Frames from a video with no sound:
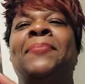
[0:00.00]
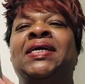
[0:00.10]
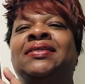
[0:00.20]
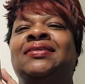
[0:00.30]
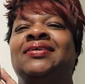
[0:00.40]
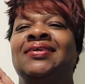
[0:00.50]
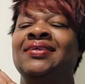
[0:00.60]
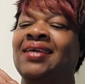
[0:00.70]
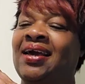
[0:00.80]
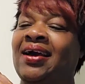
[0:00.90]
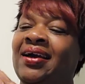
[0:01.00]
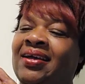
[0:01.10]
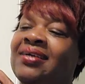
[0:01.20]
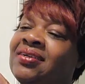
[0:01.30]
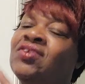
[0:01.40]
but yeah,
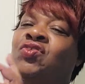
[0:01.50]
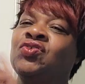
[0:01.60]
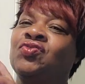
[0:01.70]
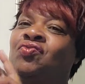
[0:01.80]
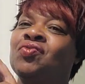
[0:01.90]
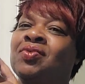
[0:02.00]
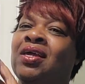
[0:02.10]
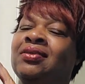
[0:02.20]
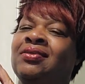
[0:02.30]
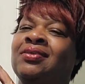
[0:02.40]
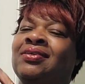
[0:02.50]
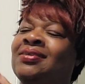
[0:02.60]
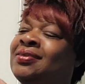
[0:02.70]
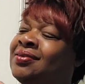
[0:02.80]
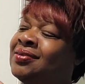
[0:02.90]
this was
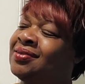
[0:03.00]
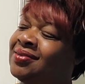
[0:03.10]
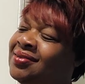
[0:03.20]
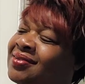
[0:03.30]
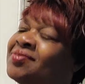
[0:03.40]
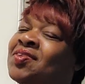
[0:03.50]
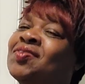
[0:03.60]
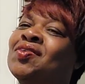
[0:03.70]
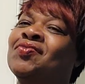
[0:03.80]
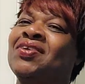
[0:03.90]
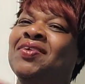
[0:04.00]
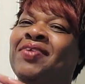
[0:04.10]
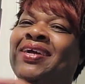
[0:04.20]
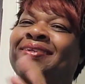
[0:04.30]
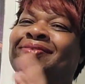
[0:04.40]
this is this was really
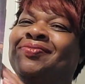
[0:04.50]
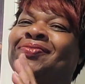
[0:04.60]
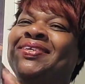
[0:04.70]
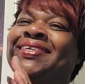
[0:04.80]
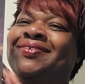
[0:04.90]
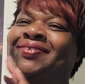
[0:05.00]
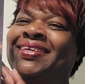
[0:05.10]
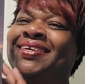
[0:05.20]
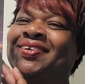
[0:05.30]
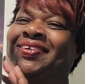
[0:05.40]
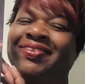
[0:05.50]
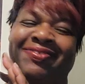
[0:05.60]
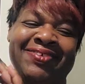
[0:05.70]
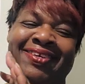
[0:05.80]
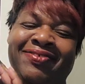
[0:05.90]
well, really, really good,
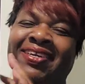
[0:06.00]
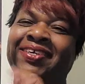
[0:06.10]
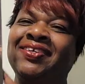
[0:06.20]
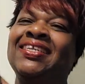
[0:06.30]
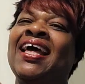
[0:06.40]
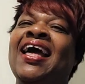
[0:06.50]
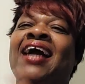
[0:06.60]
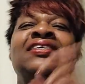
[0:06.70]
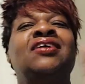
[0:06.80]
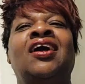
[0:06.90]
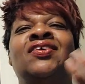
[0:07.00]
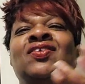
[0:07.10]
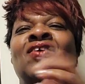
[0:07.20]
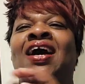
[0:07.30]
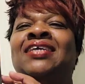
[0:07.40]
really, really good, and it
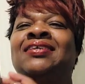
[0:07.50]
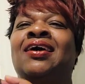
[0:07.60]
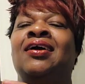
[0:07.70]
also has